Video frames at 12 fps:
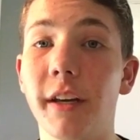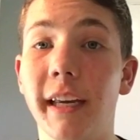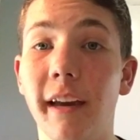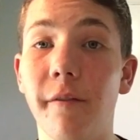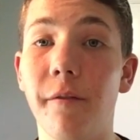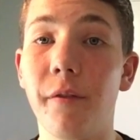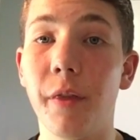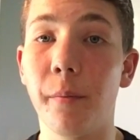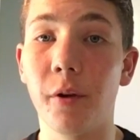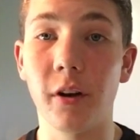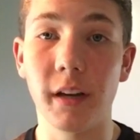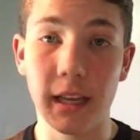to give the
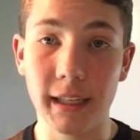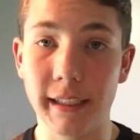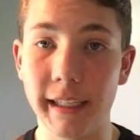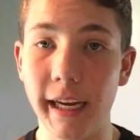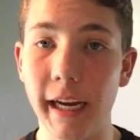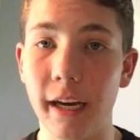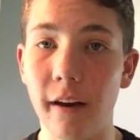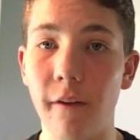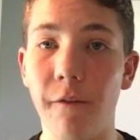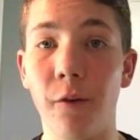bird seed